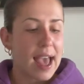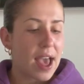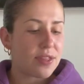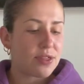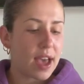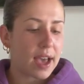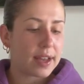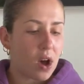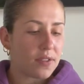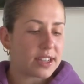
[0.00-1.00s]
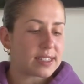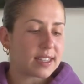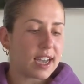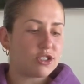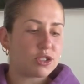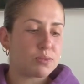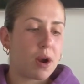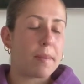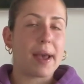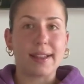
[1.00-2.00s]
And then obviously I just
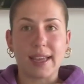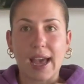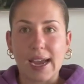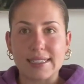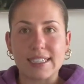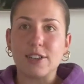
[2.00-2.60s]
brought my like ID,